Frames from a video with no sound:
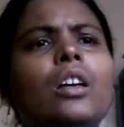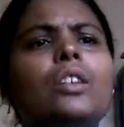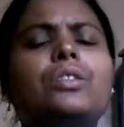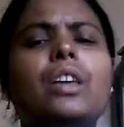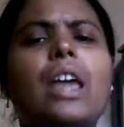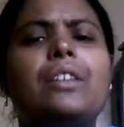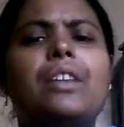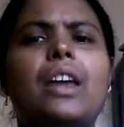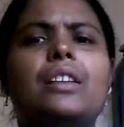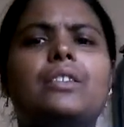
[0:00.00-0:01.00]
So Na
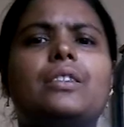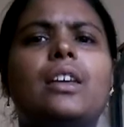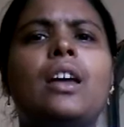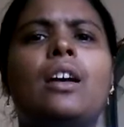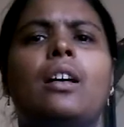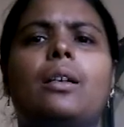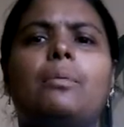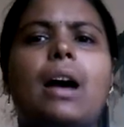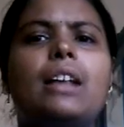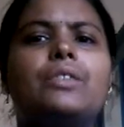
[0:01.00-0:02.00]
is the
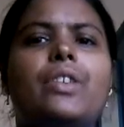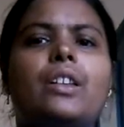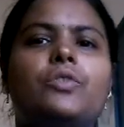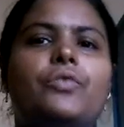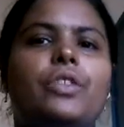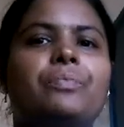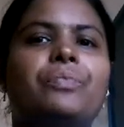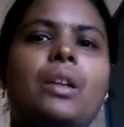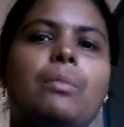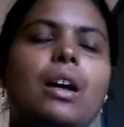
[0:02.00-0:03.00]
mass transfer
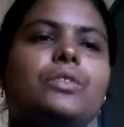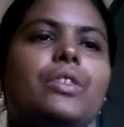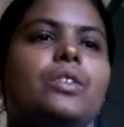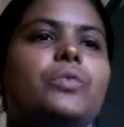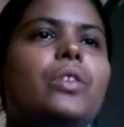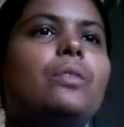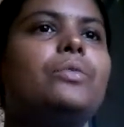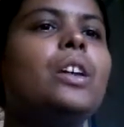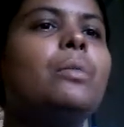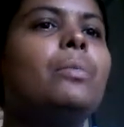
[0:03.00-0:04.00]
of
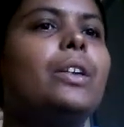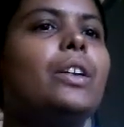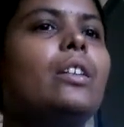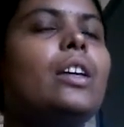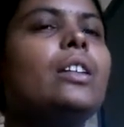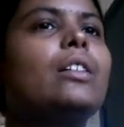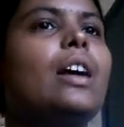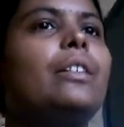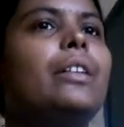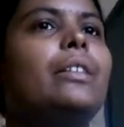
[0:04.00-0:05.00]
the particular
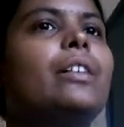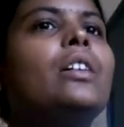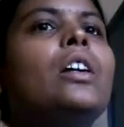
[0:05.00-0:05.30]
content.